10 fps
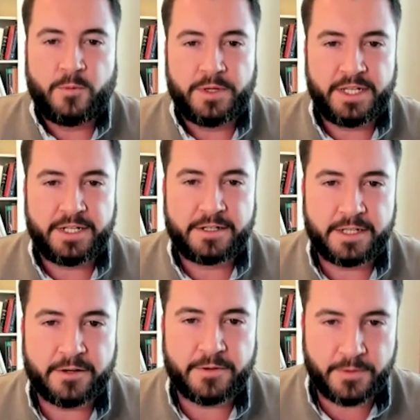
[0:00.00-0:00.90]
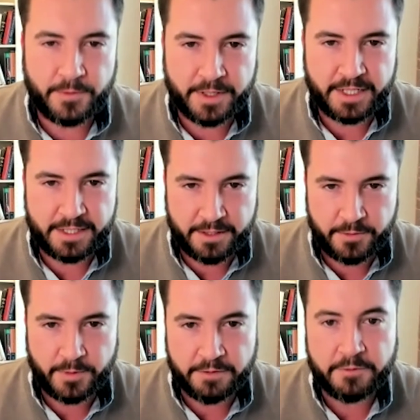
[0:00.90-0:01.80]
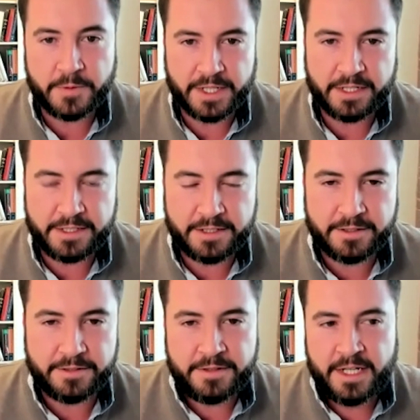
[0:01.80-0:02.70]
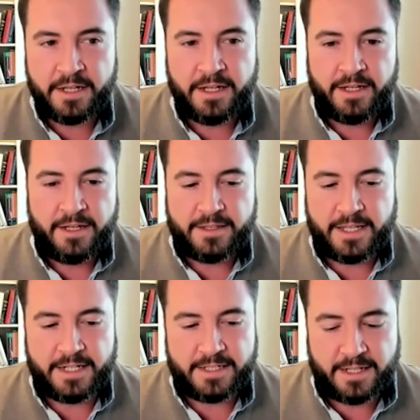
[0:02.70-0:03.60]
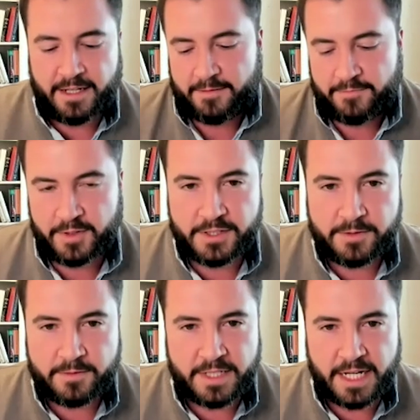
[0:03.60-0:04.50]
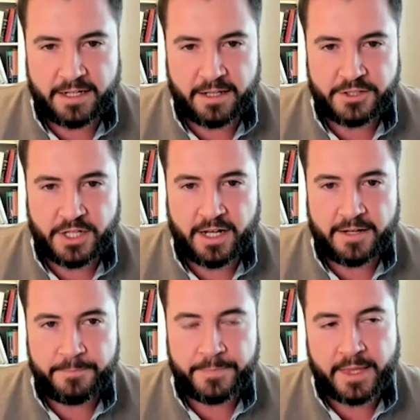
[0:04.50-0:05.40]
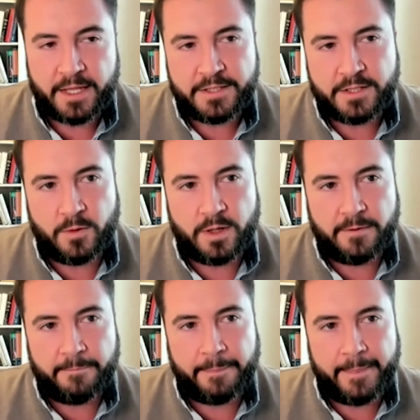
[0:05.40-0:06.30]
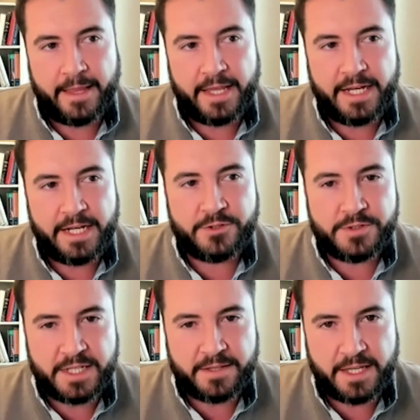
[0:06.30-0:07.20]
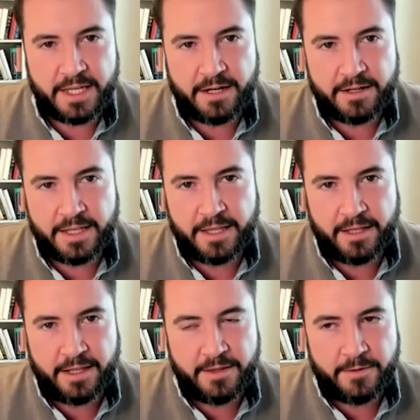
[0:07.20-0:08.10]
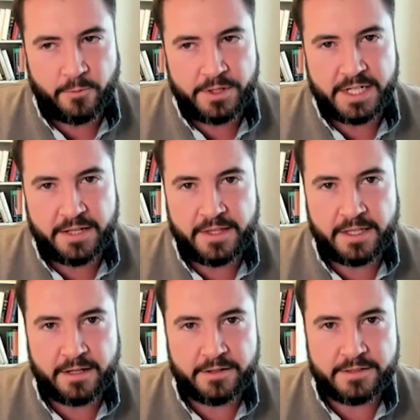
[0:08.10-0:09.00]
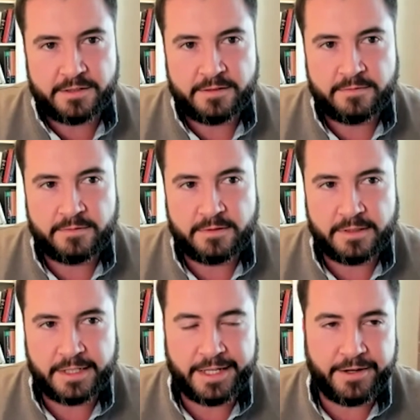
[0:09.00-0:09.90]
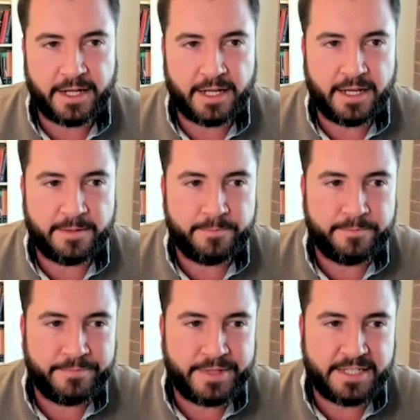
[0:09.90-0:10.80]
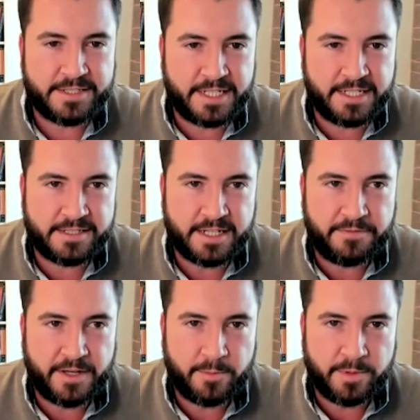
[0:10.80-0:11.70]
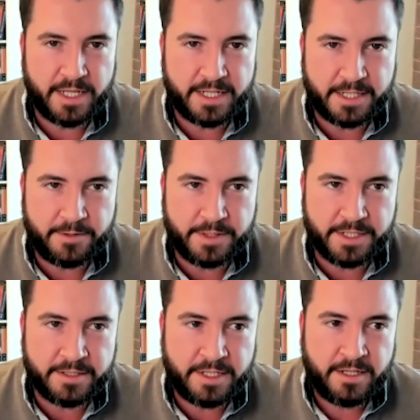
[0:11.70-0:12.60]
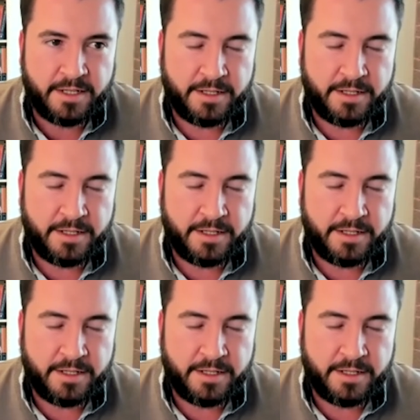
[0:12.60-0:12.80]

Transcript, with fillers: We need clear authority to do whatever we're going to do. They just said, we'll just take another shot. So interesting thing here. And the, and the reason I think there's, you know, I'm hesitant to say foul play because I don't want to,